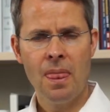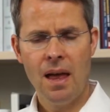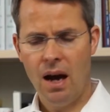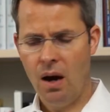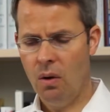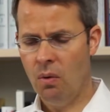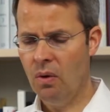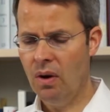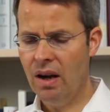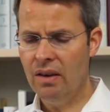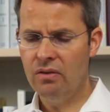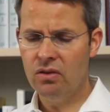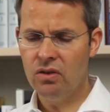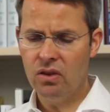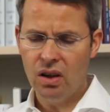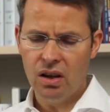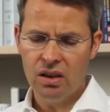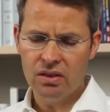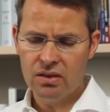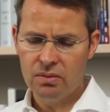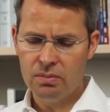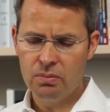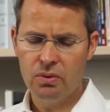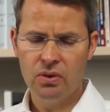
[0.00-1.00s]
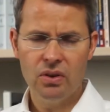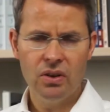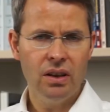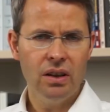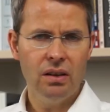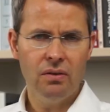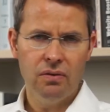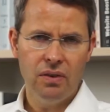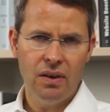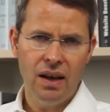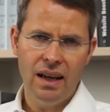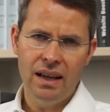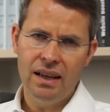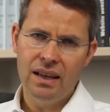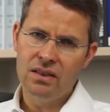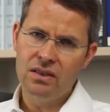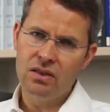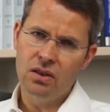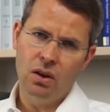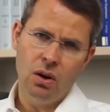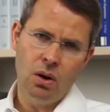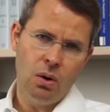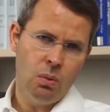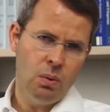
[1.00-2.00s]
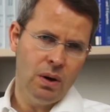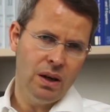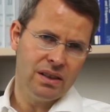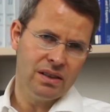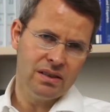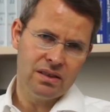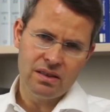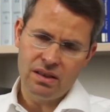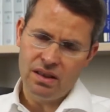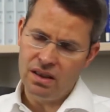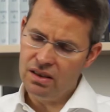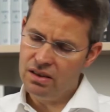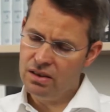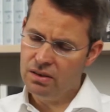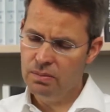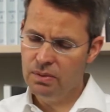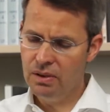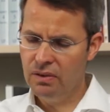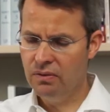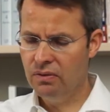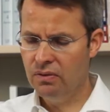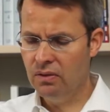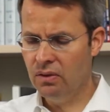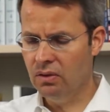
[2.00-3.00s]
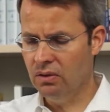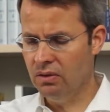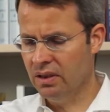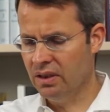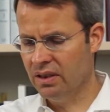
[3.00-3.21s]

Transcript: However, entrepreneurial finance always starts before.